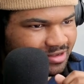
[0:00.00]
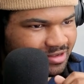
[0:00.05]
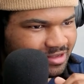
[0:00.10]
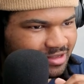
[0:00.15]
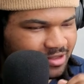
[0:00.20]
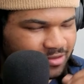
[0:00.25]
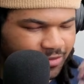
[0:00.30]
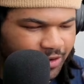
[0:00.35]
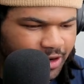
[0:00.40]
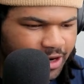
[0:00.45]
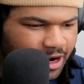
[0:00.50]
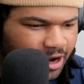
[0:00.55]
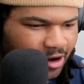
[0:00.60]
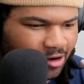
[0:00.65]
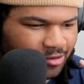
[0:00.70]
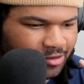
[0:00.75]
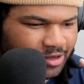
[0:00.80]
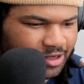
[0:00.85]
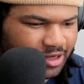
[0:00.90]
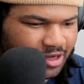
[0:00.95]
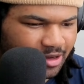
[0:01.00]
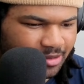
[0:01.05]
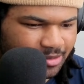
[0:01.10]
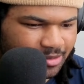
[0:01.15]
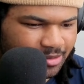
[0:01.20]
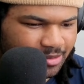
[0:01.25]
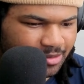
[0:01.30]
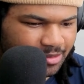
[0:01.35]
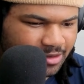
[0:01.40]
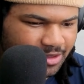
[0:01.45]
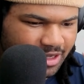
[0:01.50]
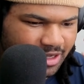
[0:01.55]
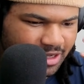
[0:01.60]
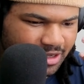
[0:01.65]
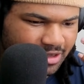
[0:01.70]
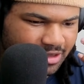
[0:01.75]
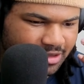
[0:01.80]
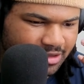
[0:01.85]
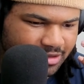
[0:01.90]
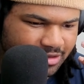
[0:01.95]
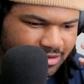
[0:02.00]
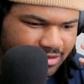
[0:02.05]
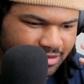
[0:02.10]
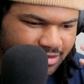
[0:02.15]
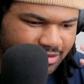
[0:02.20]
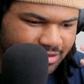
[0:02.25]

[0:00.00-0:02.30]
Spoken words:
Very airy coming in with that. Oh.